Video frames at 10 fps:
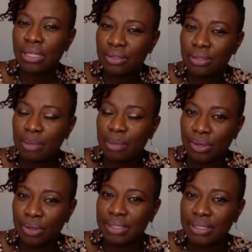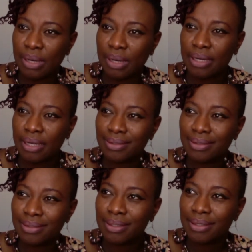to that point where
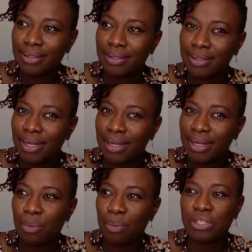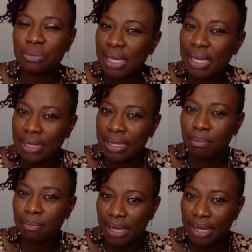I want to make an
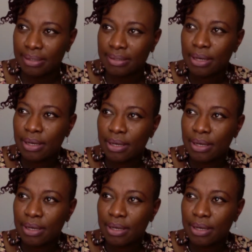impact.